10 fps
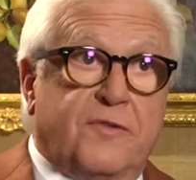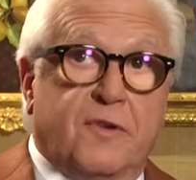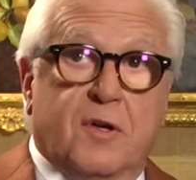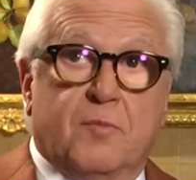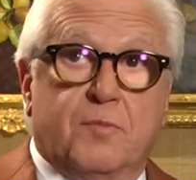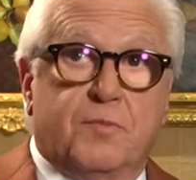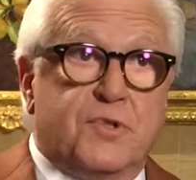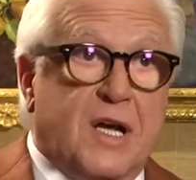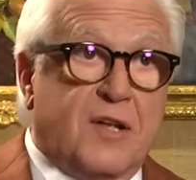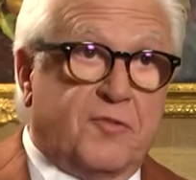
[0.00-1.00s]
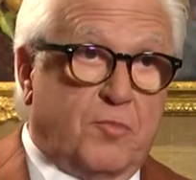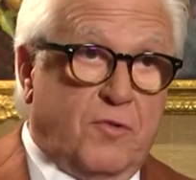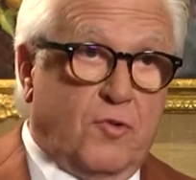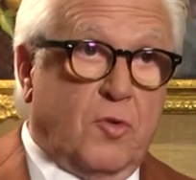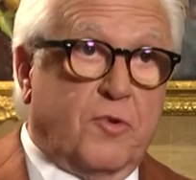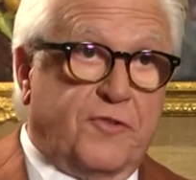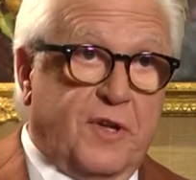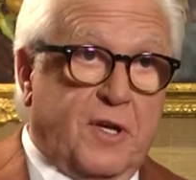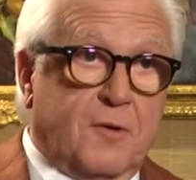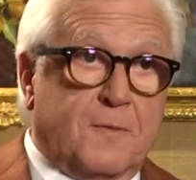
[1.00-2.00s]
is a jazz performer
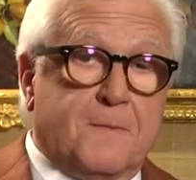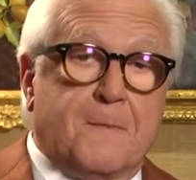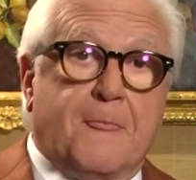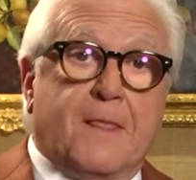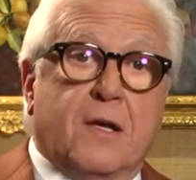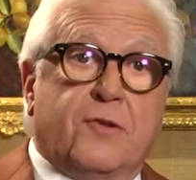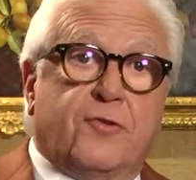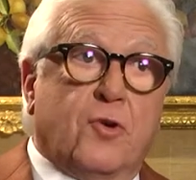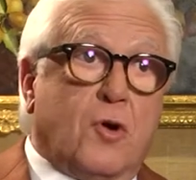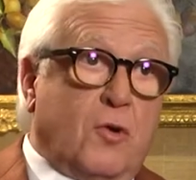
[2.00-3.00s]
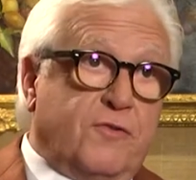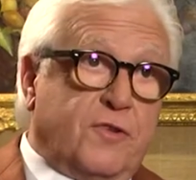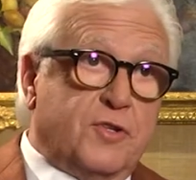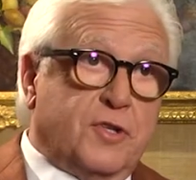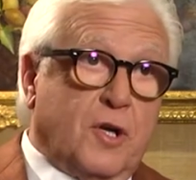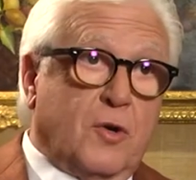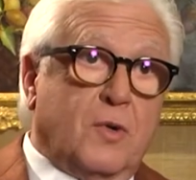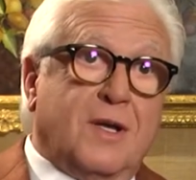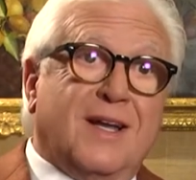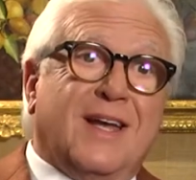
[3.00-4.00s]
singer, to host the
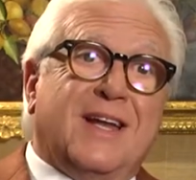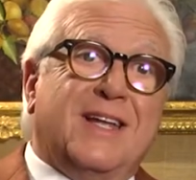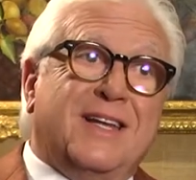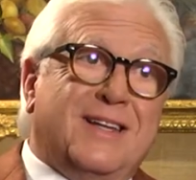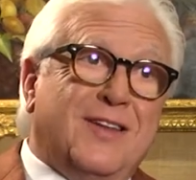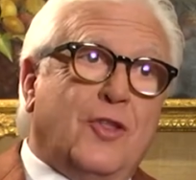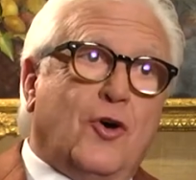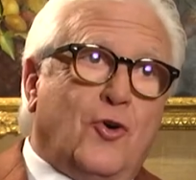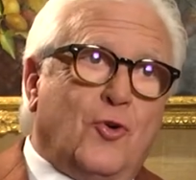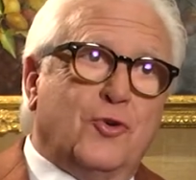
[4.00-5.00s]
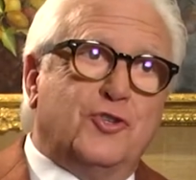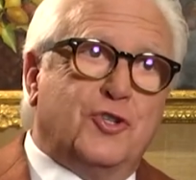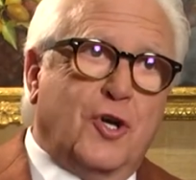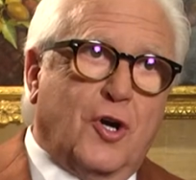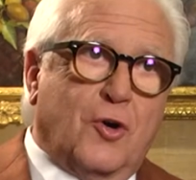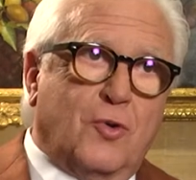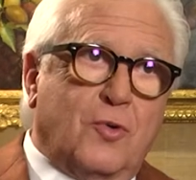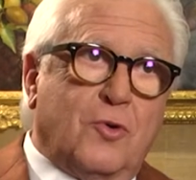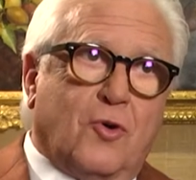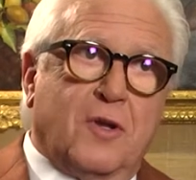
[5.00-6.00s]
show, and he did the whole
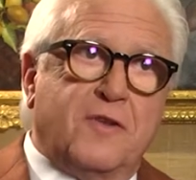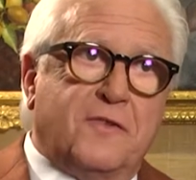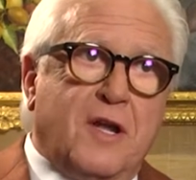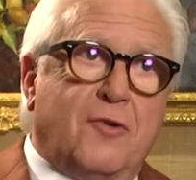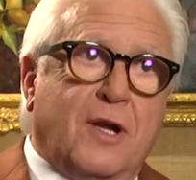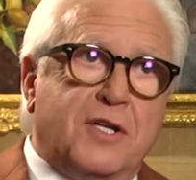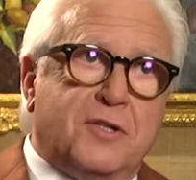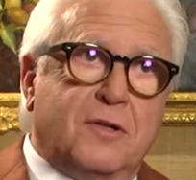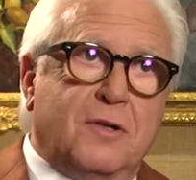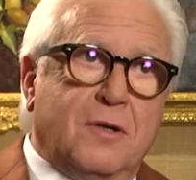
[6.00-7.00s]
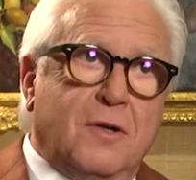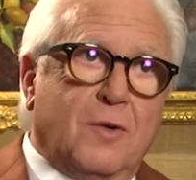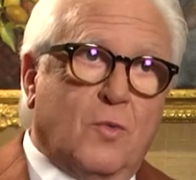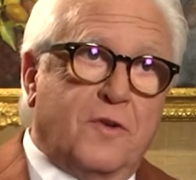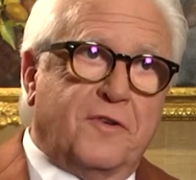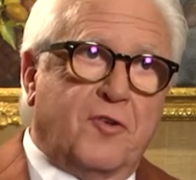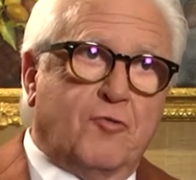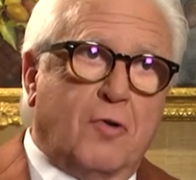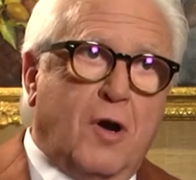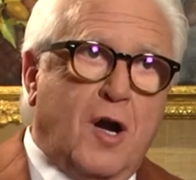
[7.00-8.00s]
show. All his narration was
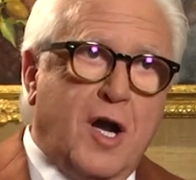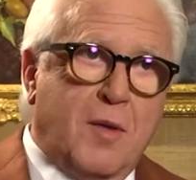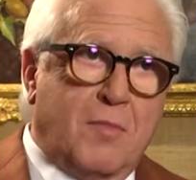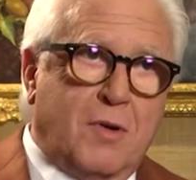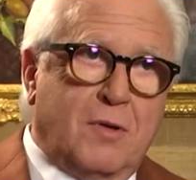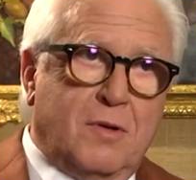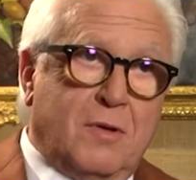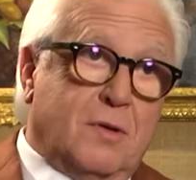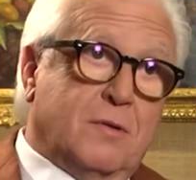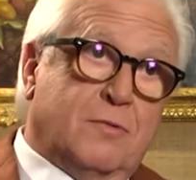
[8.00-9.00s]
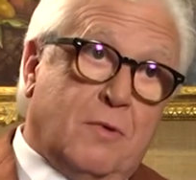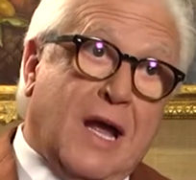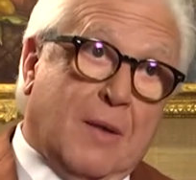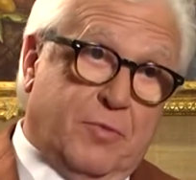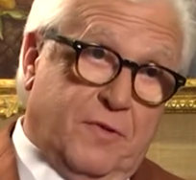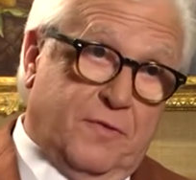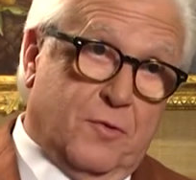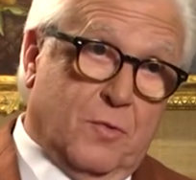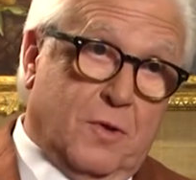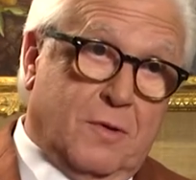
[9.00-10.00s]
in rhyme, rap, if
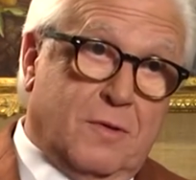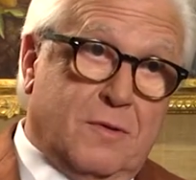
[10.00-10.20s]
you will.